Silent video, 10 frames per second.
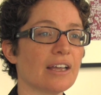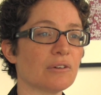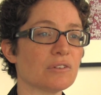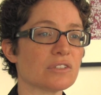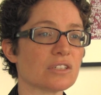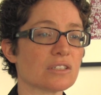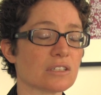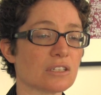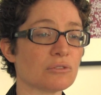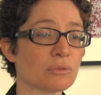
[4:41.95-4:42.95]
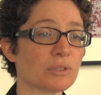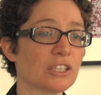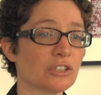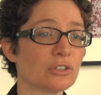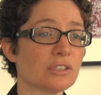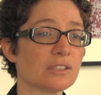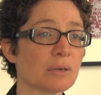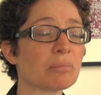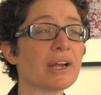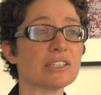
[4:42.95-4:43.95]
It was a really good
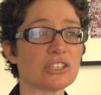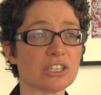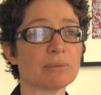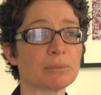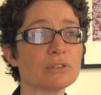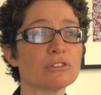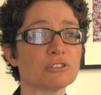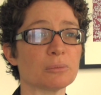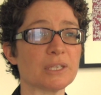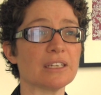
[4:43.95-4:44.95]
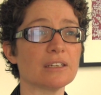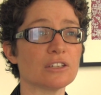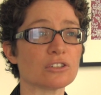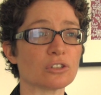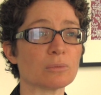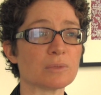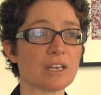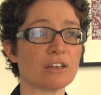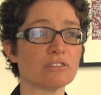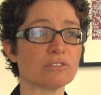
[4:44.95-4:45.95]
apprenticeship for me in terms
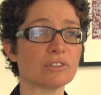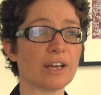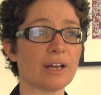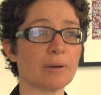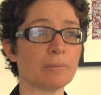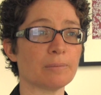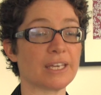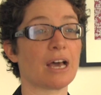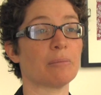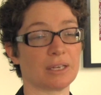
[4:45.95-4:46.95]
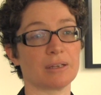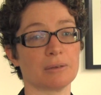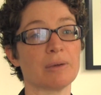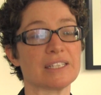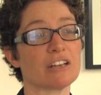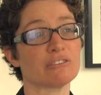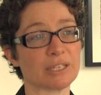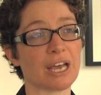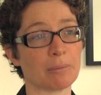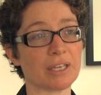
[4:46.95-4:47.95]
of becoming
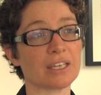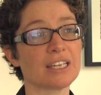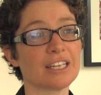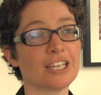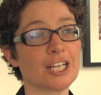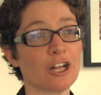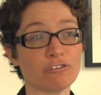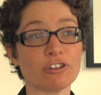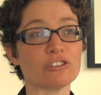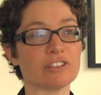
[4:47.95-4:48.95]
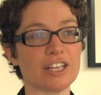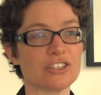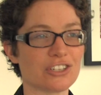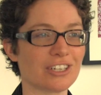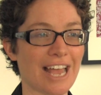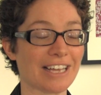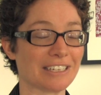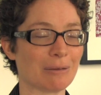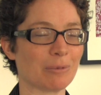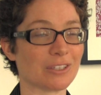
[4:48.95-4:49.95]
a full-fledged
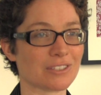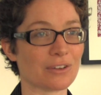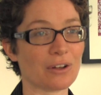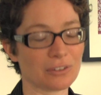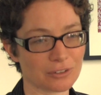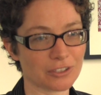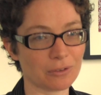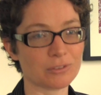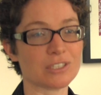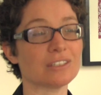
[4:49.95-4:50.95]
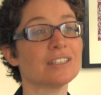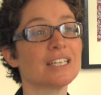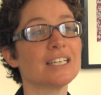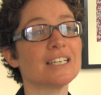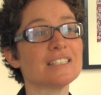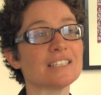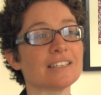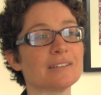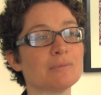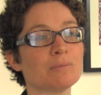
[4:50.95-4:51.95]
academic, a scholar, to
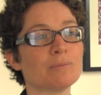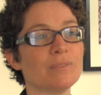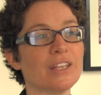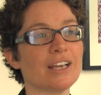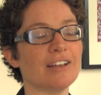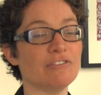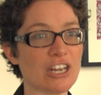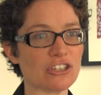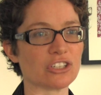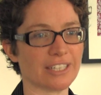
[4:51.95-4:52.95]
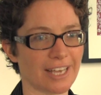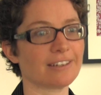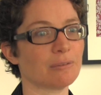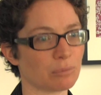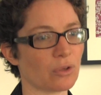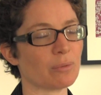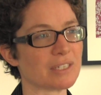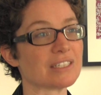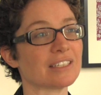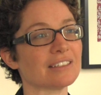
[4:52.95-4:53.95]
eventually get
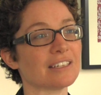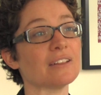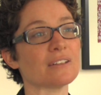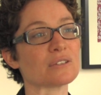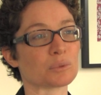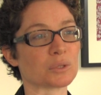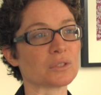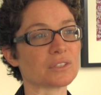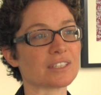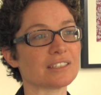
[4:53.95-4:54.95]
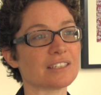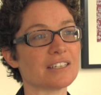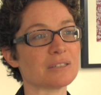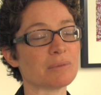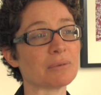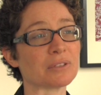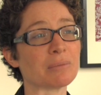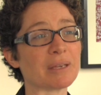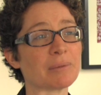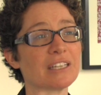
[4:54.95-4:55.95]
employment in this world and to be able
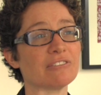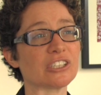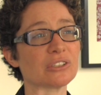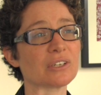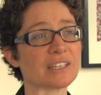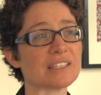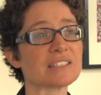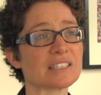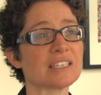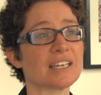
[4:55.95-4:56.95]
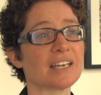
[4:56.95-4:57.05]
to make my living doing this.